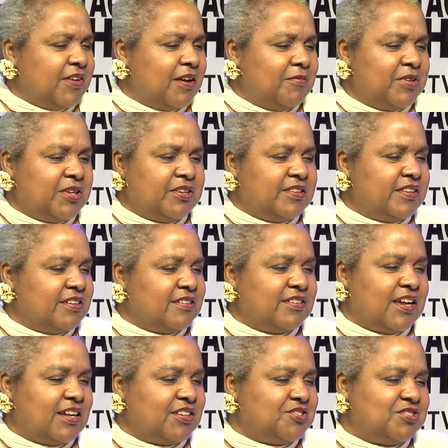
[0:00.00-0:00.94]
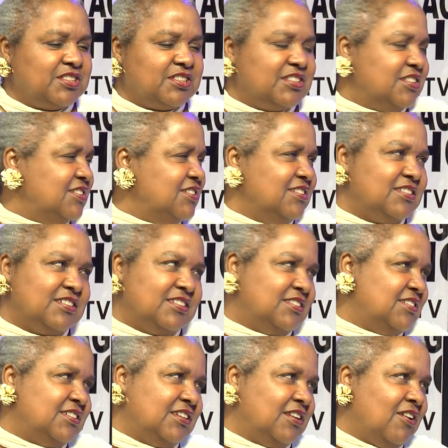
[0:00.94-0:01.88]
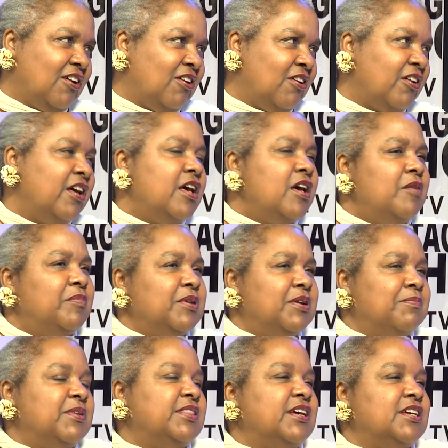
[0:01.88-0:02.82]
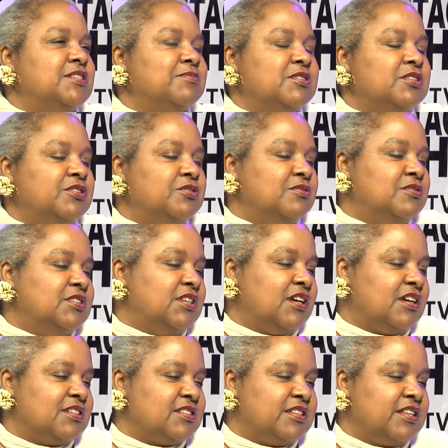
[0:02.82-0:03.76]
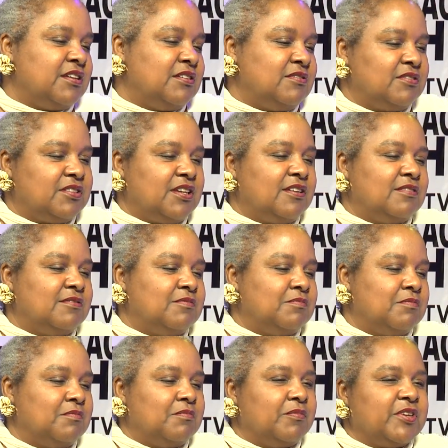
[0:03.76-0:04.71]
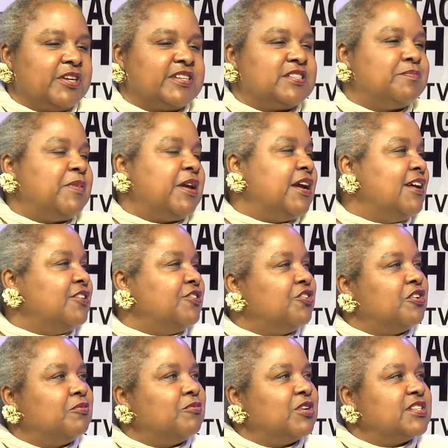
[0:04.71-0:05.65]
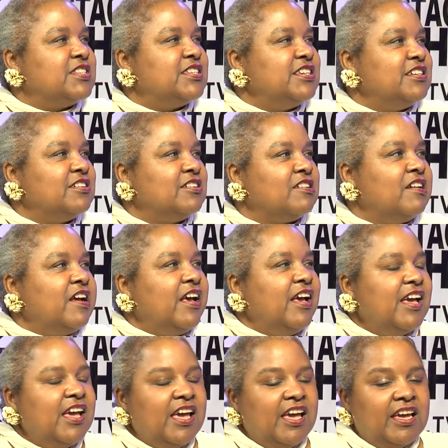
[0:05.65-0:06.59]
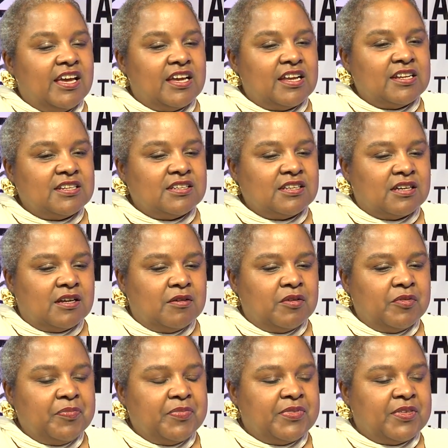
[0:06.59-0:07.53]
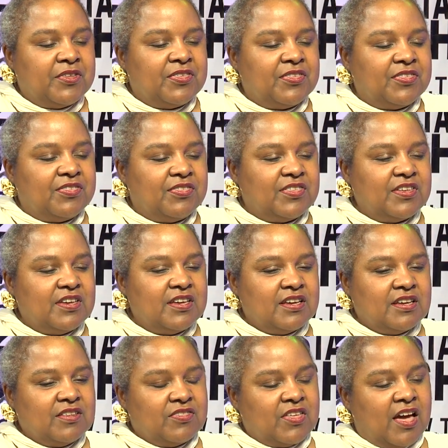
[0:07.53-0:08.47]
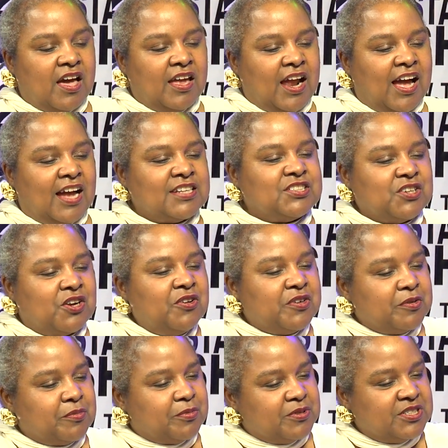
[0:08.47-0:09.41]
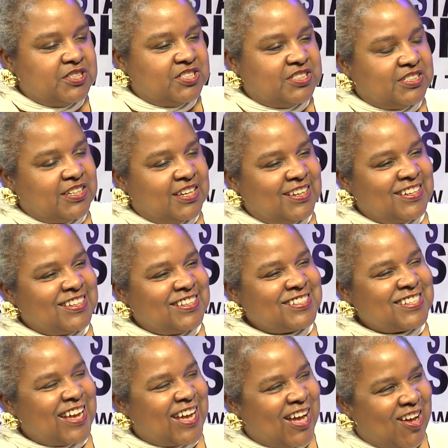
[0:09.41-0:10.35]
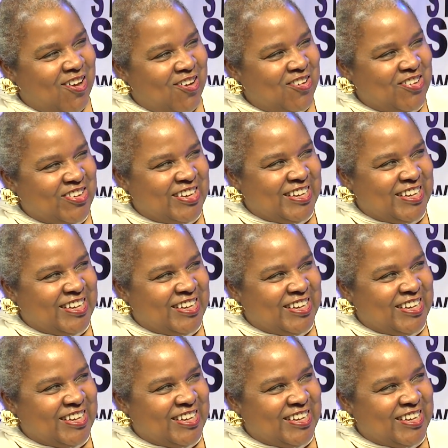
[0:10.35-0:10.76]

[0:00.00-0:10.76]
I mean, they're not traditionalist at all, but that's what youth does. They expand on what's here. And the thing that I don't appreciate is how...